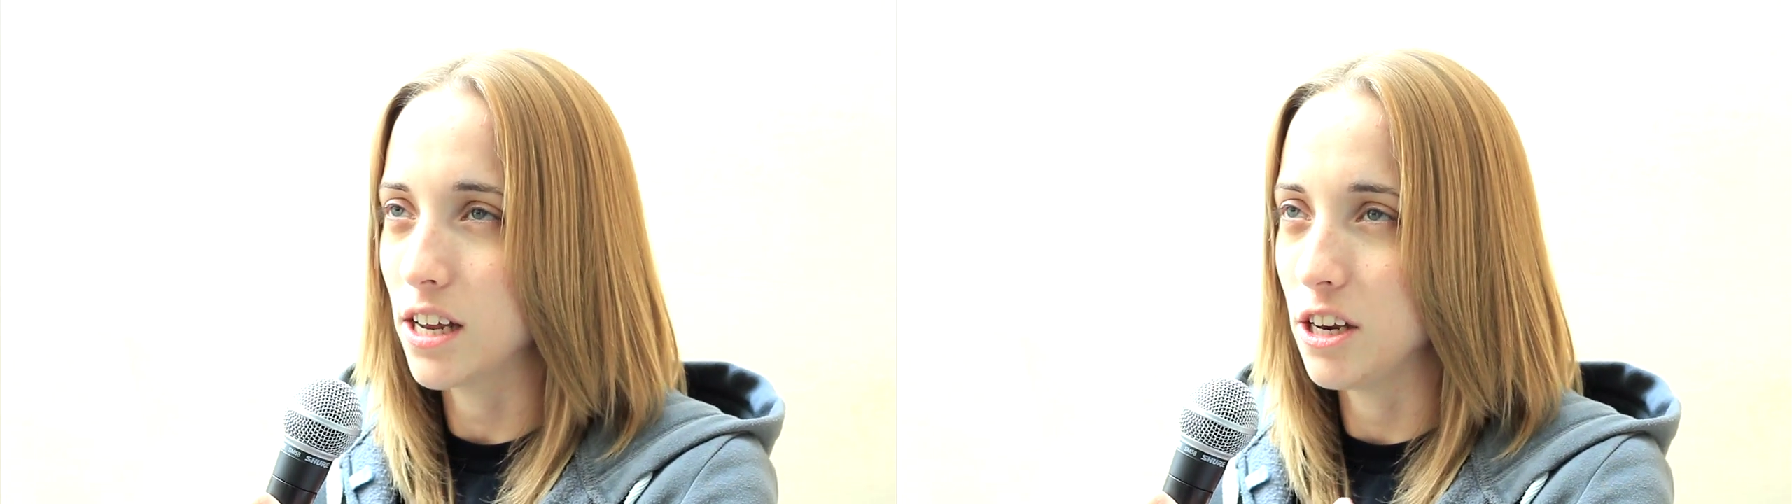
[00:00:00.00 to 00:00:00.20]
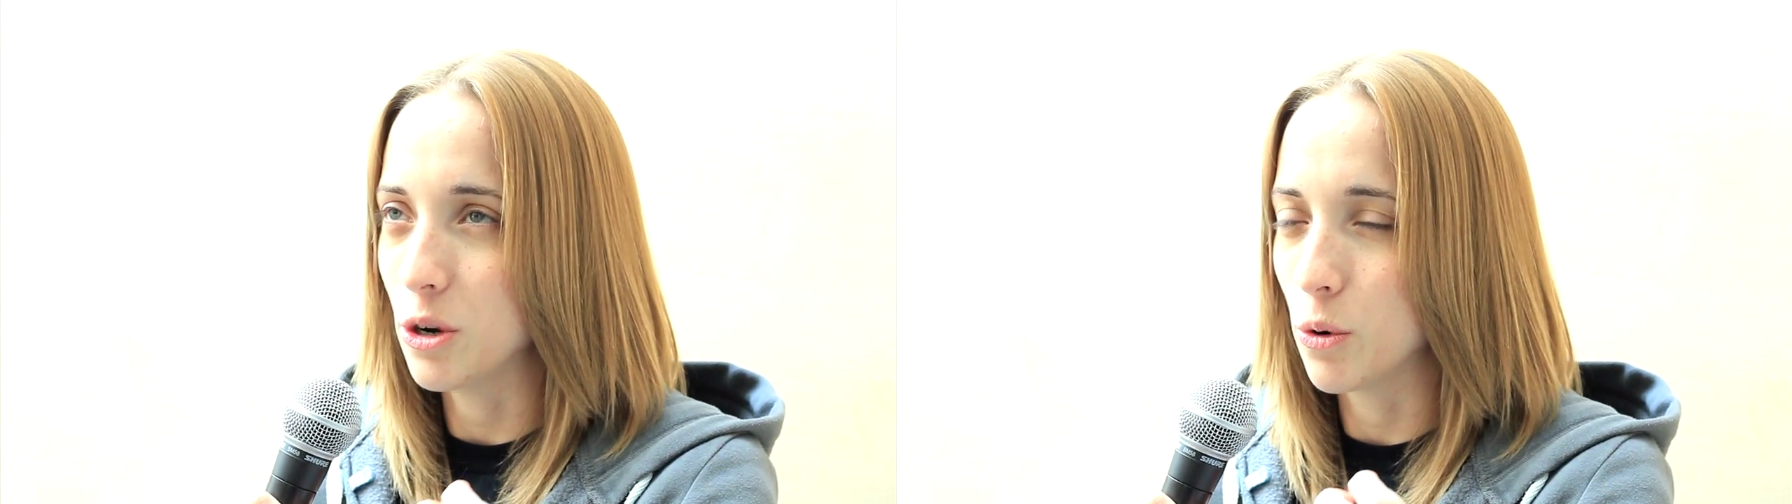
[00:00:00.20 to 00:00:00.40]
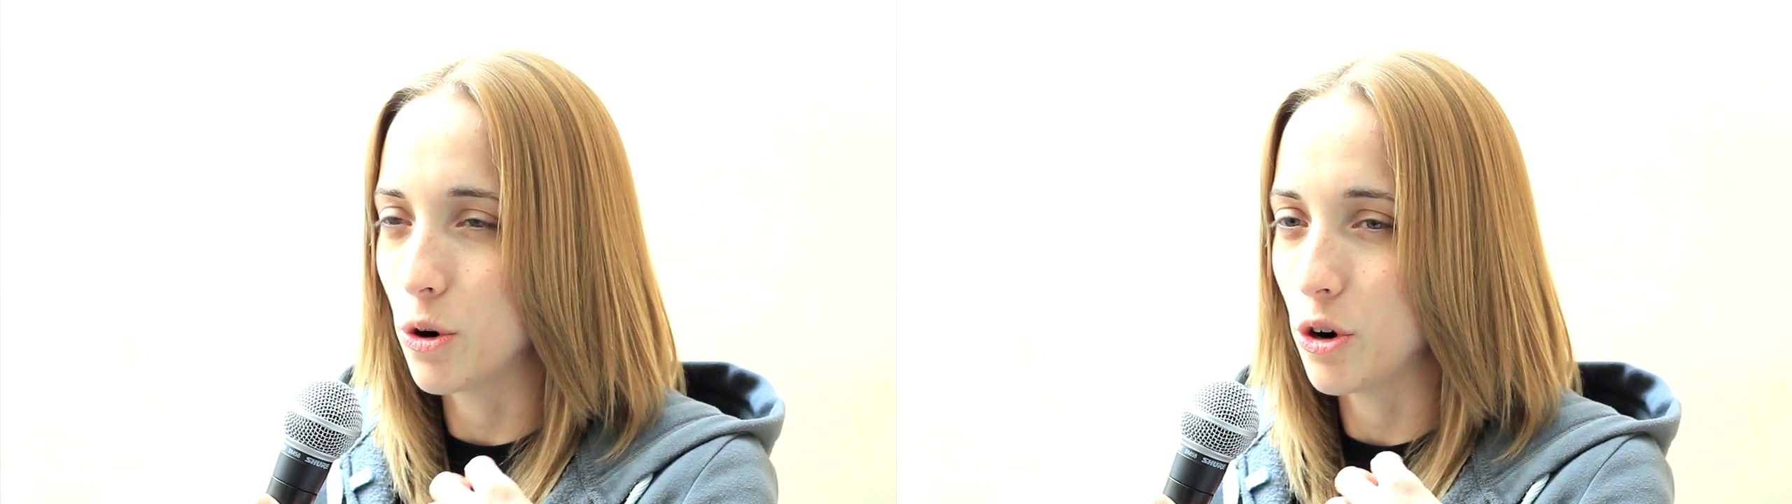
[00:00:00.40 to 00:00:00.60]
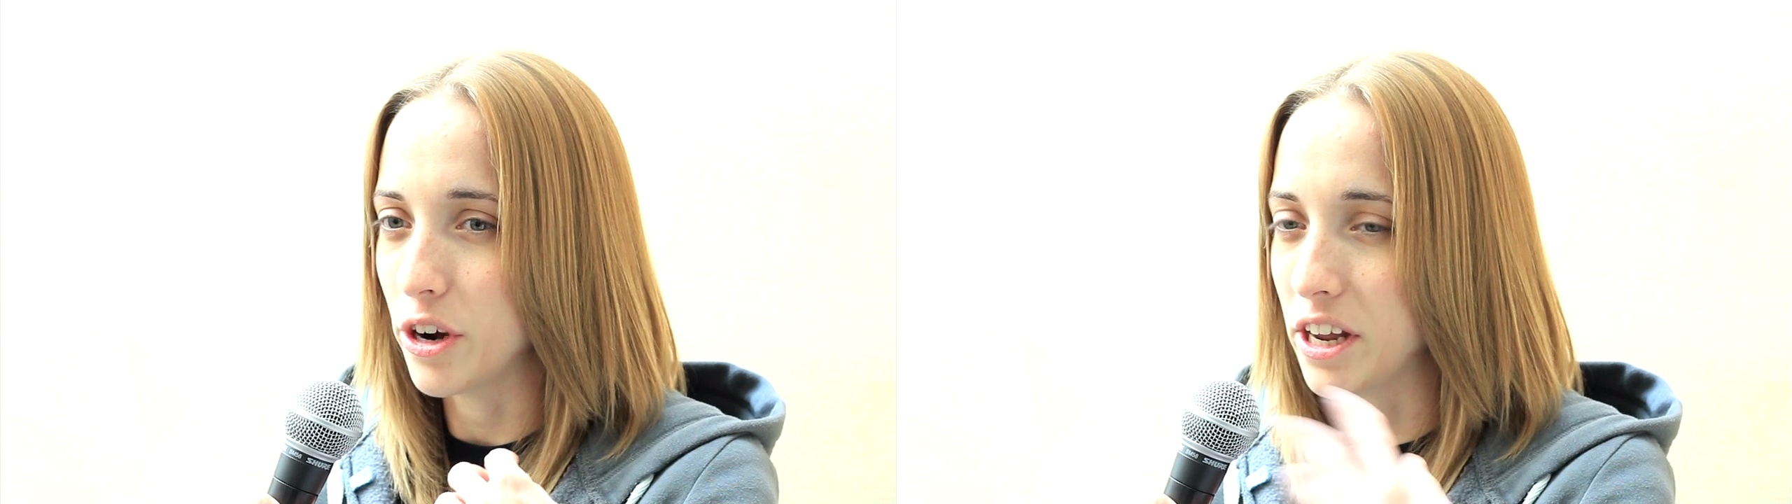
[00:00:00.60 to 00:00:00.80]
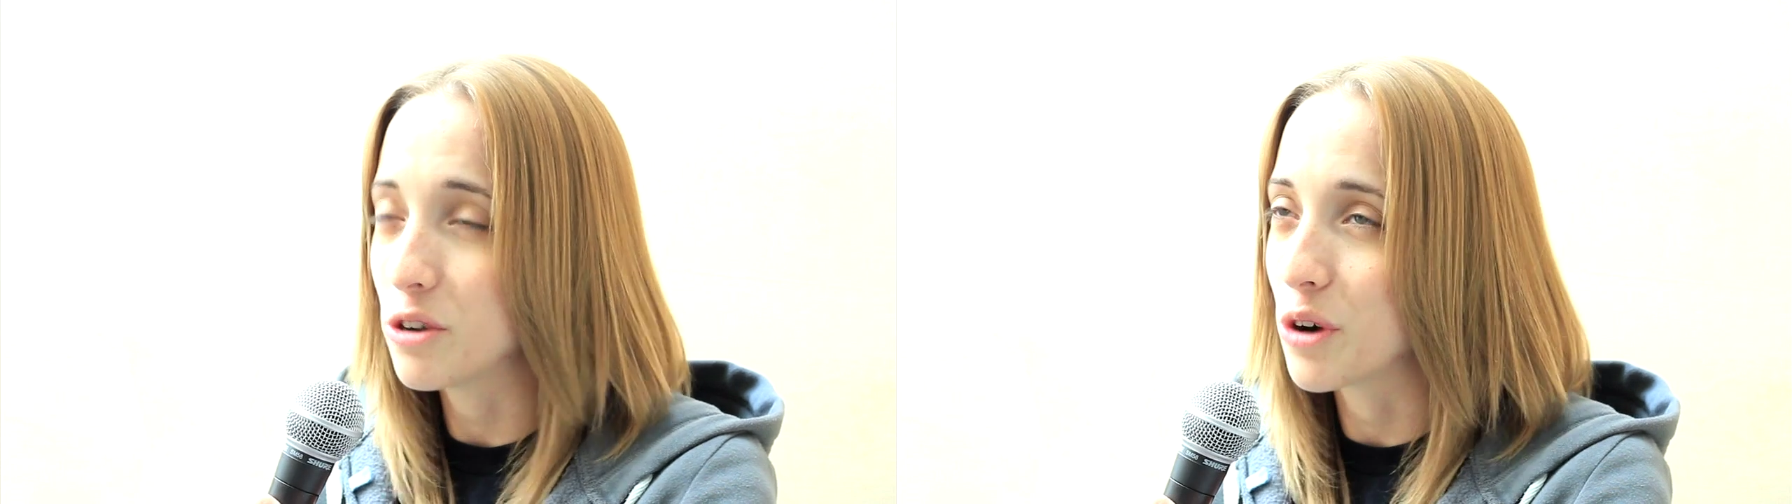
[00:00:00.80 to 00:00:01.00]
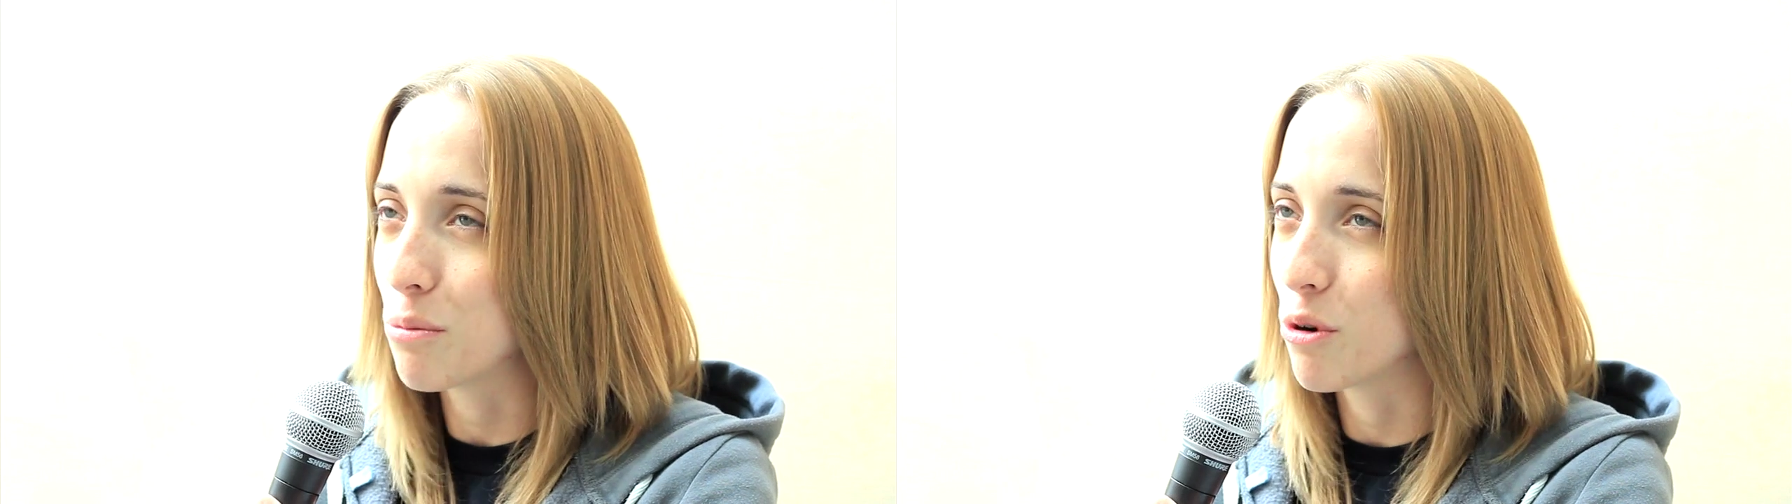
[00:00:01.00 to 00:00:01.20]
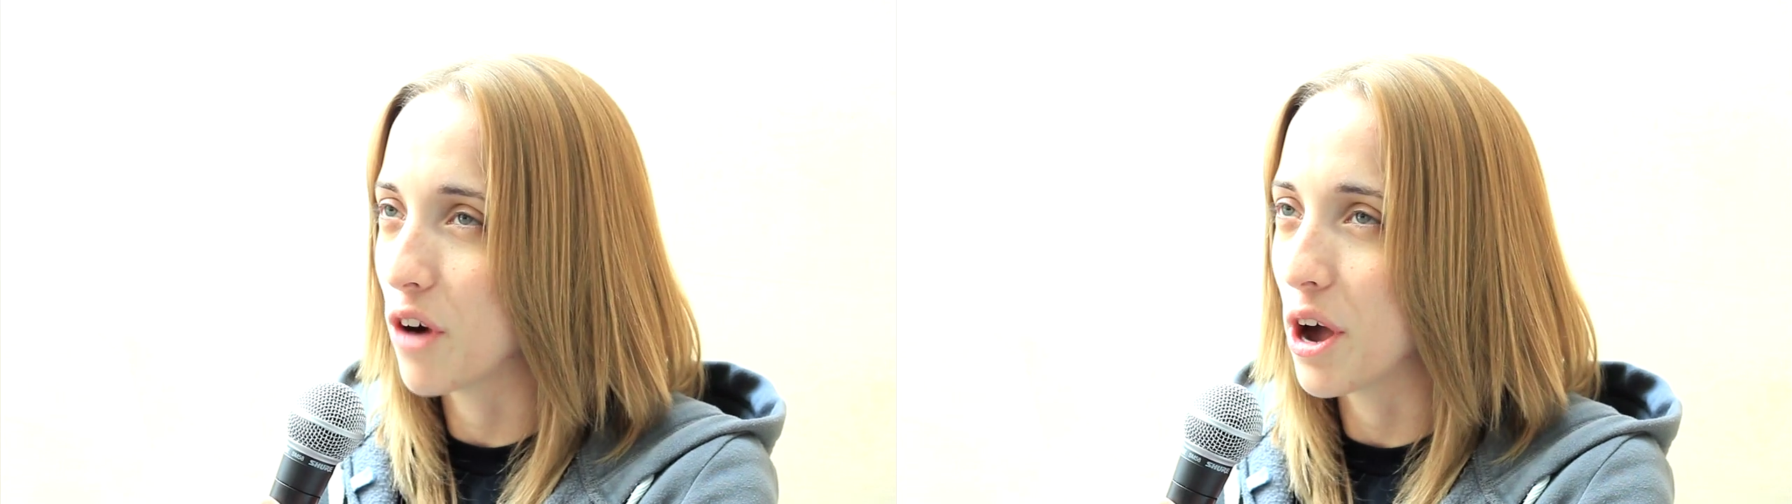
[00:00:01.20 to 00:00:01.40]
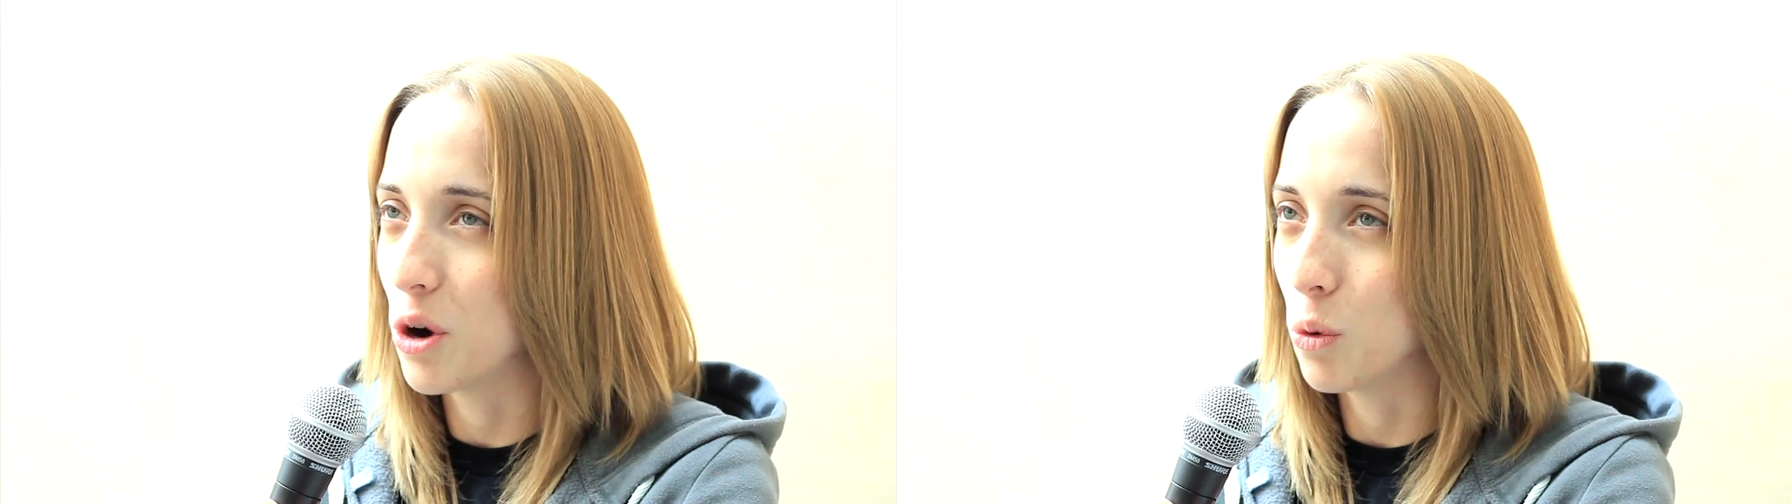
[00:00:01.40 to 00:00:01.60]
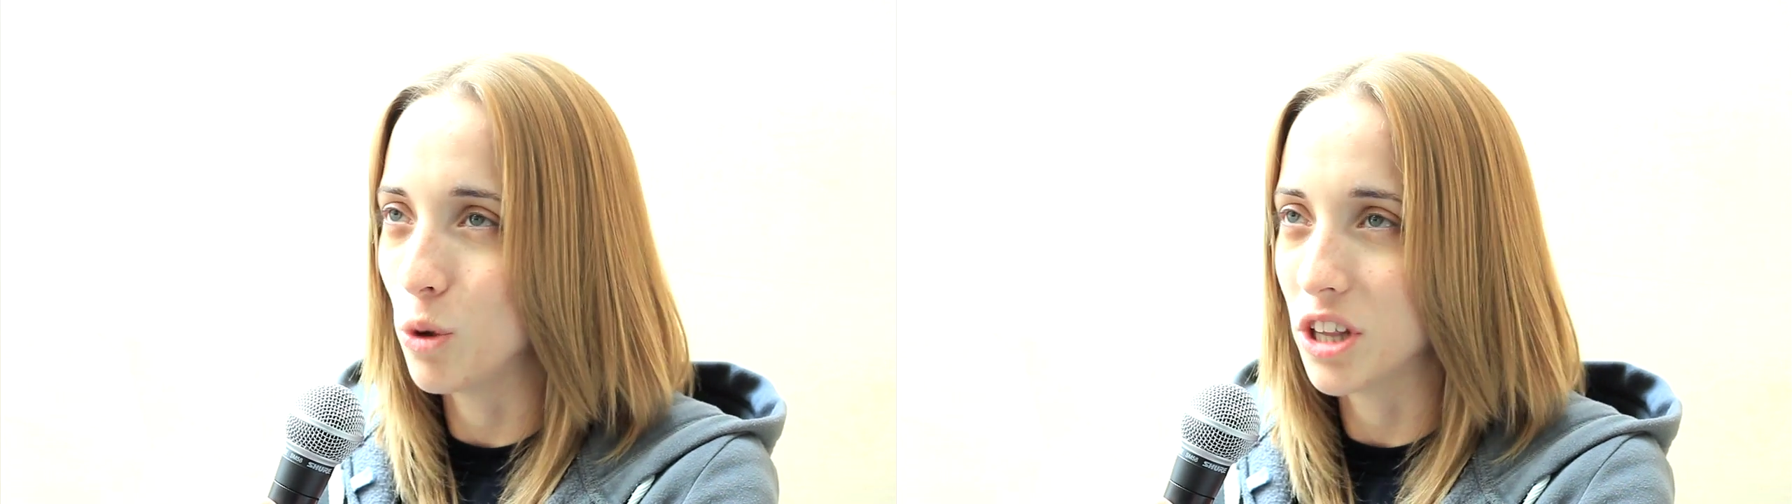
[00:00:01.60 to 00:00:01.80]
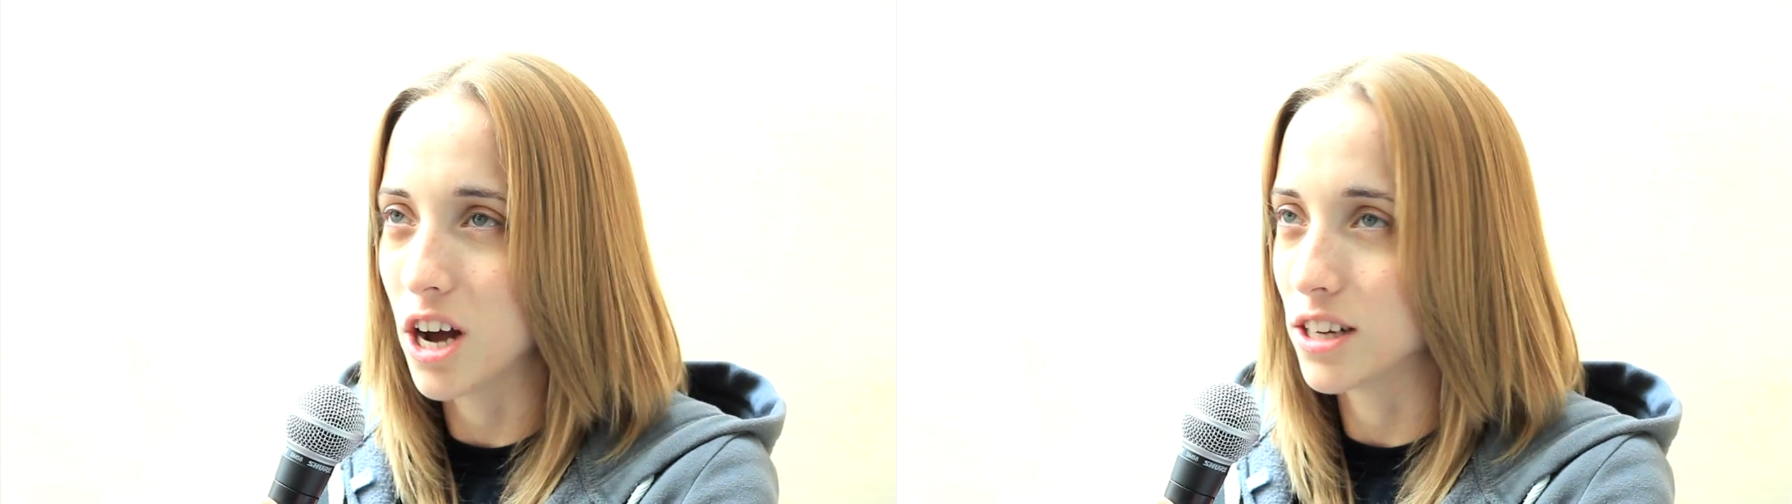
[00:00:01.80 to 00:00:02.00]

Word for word: and your internet provider will